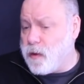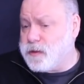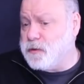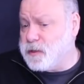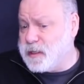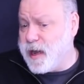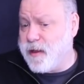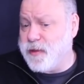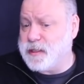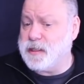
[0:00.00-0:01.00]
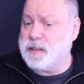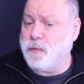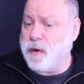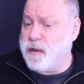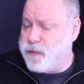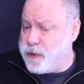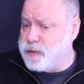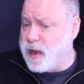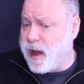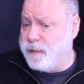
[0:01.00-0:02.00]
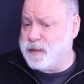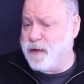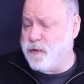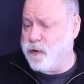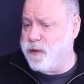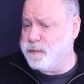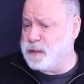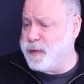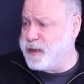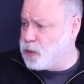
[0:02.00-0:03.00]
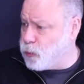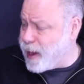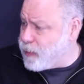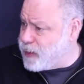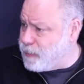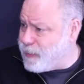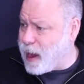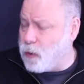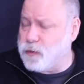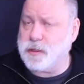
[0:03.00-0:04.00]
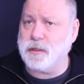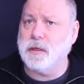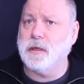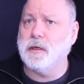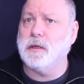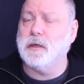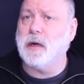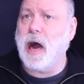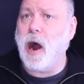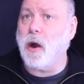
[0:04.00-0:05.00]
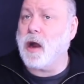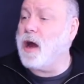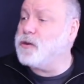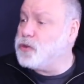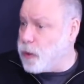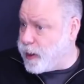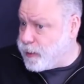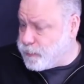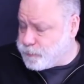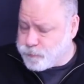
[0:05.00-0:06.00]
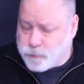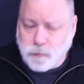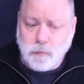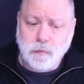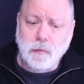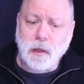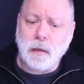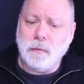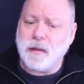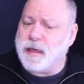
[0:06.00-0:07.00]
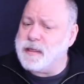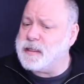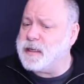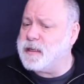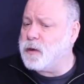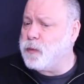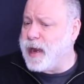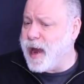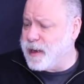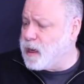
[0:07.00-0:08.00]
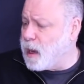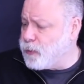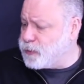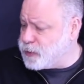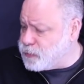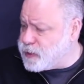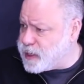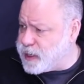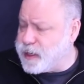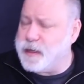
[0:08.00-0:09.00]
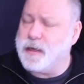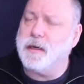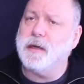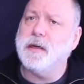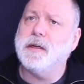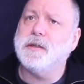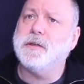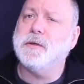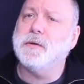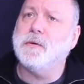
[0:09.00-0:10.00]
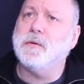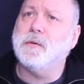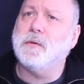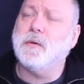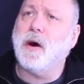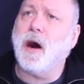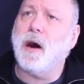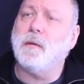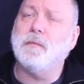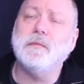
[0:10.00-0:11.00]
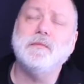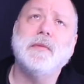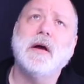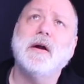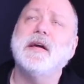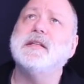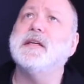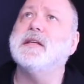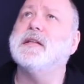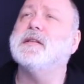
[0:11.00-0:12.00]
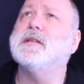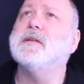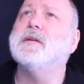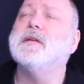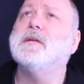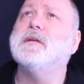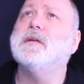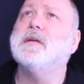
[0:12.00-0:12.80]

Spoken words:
They also said, and this is one of the few times I've heard them speak directly about our country, but they said that we had an opportunity to, how can I say this,